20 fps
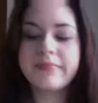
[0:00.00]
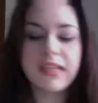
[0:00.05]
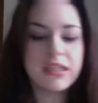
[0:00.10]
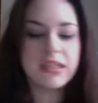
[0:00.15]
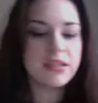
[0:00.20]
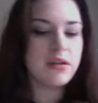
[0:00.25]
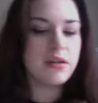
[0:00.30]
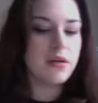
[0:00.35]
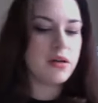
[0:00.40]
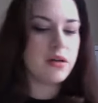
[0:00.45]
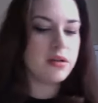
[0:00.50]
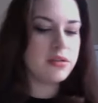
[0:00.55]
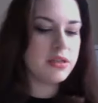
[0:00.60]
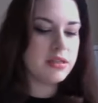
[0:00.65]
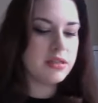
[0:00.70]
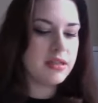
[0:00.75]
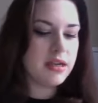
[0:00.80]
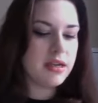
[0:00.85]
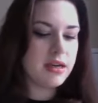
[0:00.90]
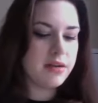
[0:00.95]
I'll
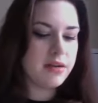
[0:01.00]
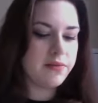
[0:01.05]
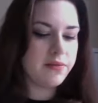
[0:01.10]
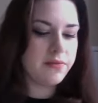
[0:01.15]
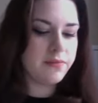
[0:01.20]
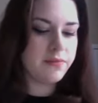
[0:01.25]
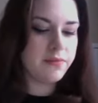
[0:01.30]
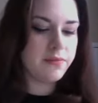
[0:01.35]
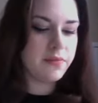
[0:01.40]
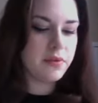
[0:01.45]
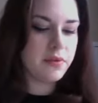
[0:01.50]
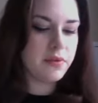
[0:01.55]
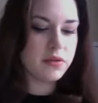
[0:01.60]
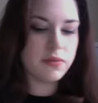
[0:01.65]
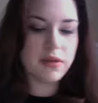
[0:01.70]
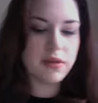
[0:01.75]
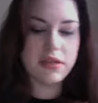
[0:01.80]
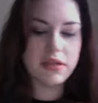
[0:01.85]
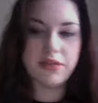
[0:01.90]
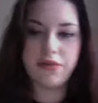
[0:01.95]
just kind of
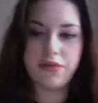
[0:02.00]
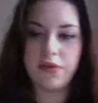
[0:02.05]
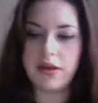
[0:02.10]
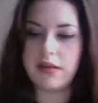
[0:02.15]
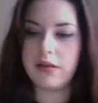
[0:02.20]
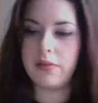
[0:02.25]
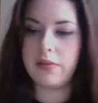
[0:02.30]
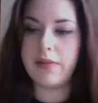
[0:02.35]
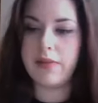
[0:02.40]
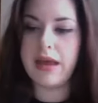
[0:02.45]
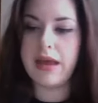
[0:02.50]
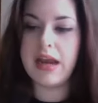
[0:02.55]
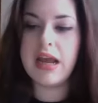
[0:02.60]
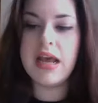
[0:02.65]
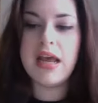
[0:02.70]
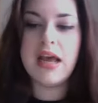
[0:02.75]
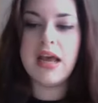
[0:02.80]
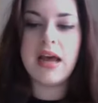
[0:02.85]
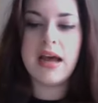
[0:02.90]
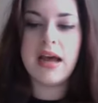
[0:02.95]
swatch it for you a little bit.
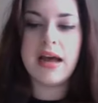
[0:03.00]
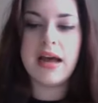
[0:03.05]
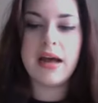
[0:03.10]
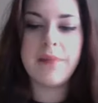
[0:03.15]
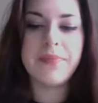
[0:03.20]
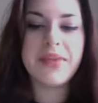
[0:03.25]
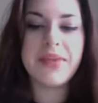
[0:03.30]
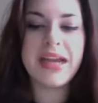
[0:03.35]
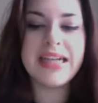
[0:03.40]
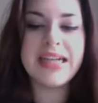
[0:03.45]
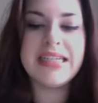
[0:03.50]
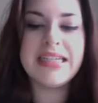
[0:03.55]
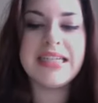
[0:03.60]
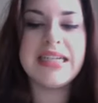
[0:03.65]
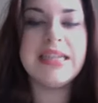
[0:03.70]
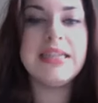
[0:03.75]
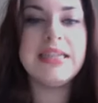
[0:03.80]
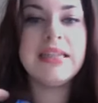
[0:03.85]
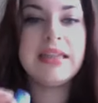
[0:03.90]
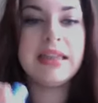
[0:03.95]
I
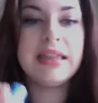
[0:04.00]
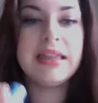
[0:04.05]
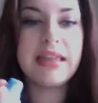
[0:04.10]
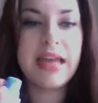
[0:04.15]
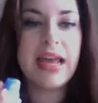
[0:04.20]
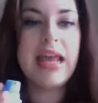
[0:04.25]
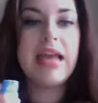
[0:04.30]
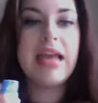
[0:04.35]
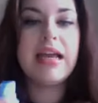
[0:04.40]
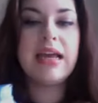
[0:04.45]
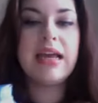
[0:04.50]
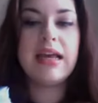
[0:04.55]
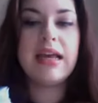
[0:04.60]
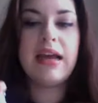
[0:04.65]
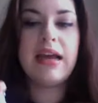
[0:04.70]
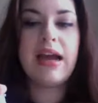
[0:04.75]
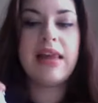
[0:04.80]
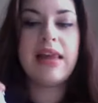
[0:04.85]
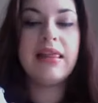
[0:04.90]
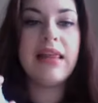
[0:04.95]

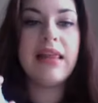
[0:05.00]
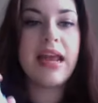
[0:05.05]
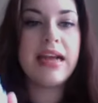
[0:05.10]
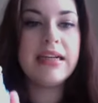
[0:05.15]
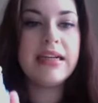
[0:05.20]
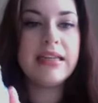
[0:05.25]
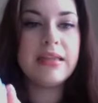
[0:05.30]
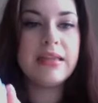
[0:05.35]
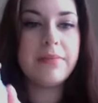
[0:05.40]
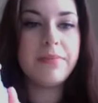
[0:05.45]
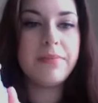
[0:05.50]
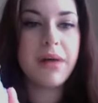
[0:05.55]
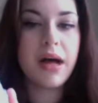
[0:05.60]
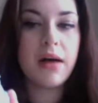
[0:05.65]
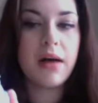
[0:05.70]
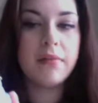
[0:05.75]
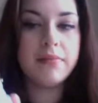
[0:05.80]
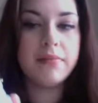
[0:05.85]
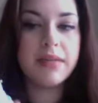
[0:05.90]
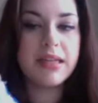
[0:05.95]
liked the
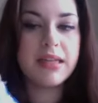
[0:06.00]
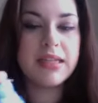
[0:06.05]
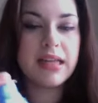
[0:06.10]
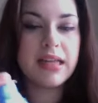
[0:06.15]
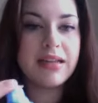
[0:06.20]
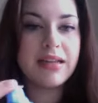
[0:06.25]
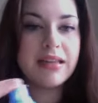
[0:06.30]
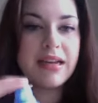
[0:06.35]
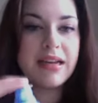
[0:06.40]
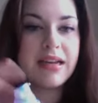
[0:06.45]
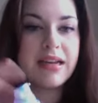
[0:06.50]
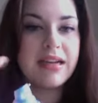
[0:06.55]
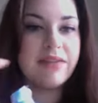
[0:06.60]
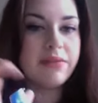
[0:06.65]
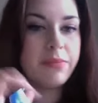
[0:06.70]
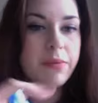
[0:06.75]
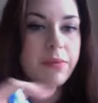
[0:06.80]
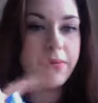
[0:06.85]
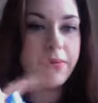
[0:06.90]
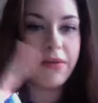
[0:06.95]
pump because I liked that I didn't have
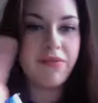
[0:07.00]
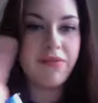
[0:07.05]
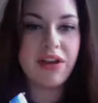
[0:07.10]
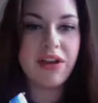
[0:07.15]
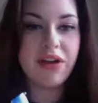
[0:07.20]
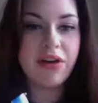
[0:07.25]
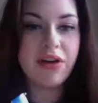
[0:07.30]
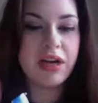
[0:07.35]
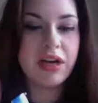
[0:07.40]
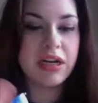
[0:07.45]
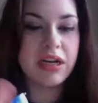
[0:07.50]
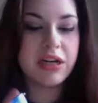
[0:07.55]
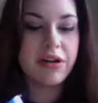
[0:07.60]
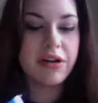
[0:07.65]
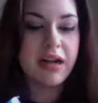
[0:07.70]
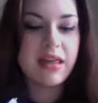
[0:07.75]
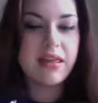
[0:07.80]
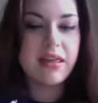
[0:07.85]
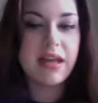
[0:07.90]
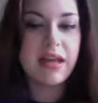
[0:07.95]
to put my finger in
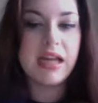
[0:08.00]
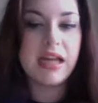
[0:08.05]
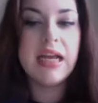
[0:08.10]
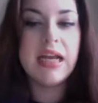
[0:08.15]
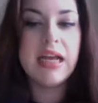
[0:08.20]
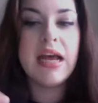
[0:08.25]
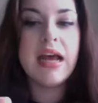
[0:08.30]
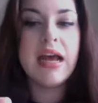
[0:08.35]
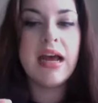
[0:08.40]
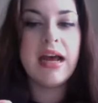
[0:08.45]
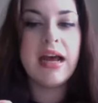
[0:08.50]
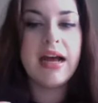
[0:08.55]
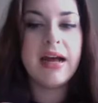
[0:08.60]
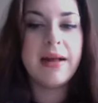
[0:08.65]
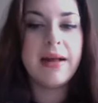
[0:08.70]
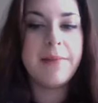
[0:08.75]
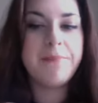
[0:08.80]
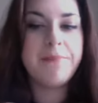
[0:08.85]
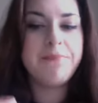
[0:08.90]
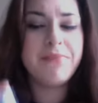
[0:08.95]
or anything.
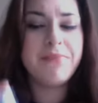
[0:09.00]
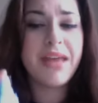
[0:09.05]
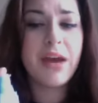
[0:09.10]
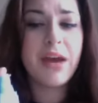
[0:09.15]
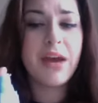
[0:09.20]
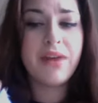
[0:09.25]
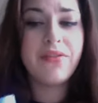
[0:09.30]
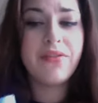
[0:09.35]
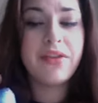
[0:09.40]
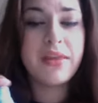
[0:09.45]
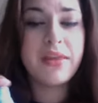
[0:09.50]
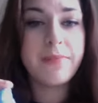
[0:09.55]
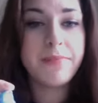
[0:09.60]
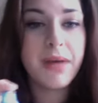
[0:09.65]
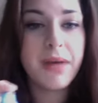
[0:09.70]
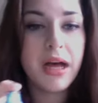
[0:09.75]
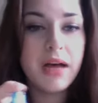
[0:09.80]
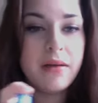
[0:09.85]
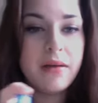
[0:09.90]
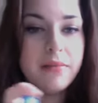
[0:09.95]
However, the
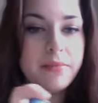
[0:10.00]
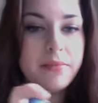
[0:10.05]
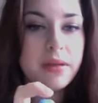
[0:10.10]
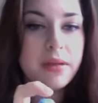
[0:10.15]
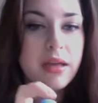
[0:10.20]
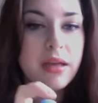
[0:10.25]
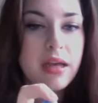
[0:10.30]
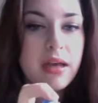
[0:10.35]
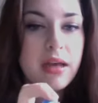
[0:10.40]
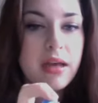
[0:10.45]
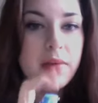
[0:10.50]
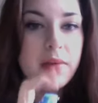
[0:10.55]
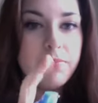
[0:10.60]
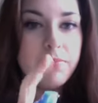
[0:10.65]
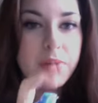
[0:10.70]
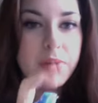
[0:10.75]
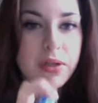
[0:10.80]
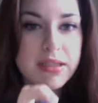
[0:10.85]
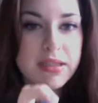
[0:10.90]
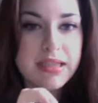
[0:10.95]
pump
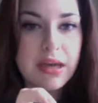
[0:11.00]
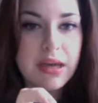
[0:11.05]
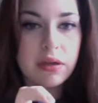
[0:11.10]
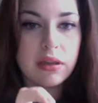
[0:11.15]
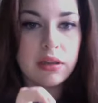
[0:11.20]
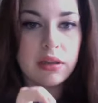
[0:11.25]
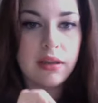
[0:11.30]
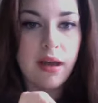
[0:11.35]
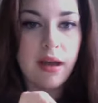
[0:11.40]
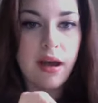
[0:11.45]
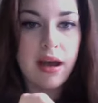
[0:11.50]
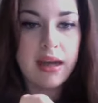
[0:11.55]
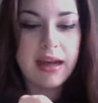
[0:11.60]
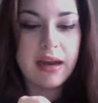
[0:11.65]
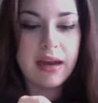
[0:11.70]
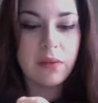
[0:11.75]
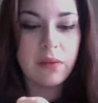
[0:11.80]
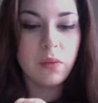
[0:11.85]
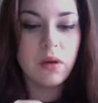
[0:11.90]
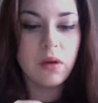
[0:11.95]
puts out a lot
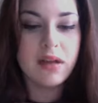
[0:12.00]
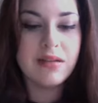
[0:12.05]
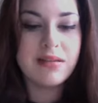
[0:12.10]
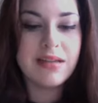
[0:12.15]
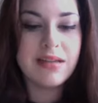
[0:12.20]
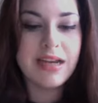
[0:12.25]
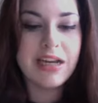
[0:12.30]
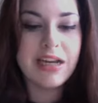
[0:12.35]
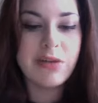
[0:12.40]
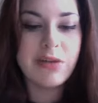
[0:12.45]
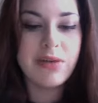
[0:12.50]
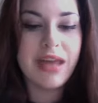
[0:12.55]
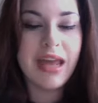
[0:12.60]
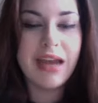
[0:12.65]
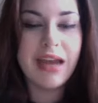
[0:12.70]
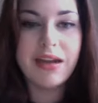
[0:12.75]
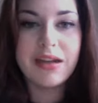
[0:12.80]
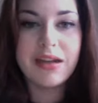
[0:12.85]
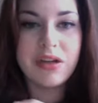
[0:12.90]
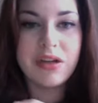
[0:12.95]
at once, and you
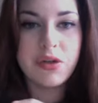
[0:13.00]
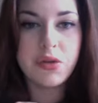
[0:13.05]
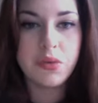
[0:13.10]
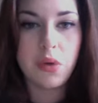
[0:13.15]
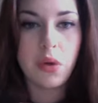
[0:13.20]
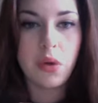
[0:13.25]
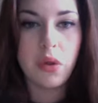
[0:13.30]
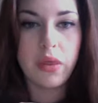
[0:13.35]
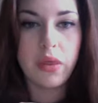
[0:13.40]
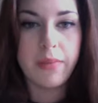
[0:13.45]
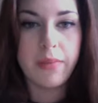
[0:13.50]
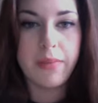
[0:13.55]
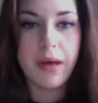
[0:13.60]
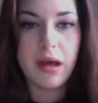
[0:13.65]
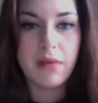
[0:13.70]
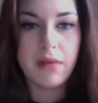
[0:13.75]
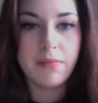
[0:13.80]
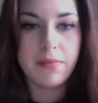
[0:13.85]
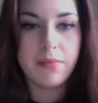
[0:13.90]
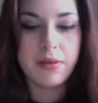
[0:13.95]
can't control the
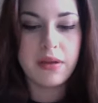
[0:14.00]
pump.